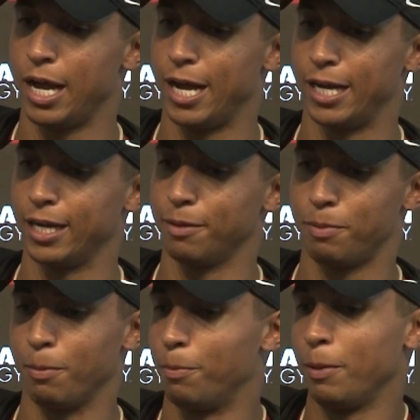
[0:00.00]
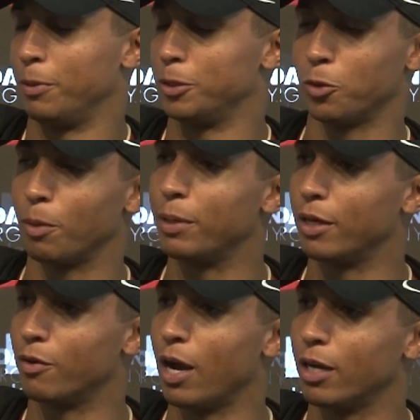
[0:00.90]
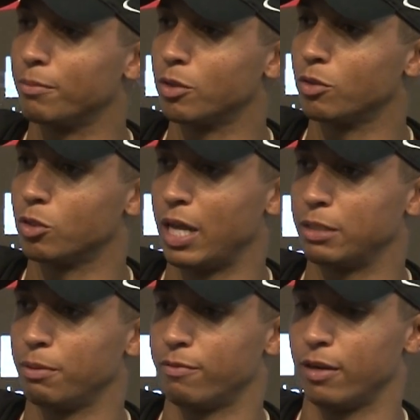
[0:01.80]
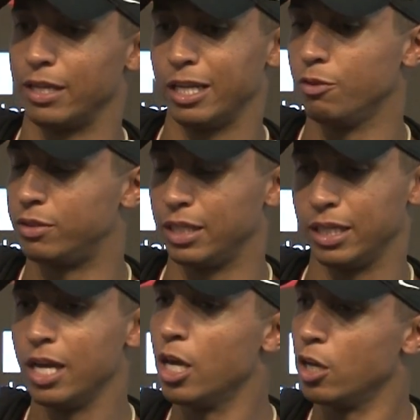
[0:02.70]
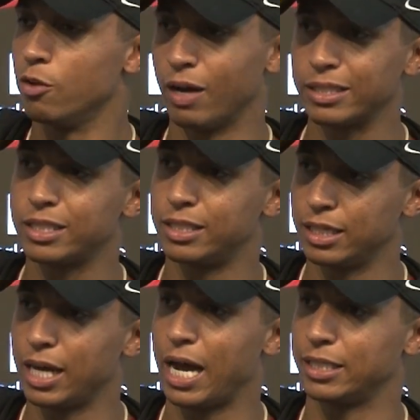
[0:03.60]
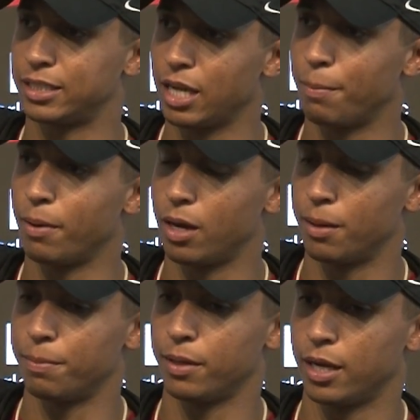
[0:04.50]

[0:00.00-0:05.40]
Uh, pe- people enjoy being around him, so, so that's been fun. And then you've seen, you've honestly seen guys step up.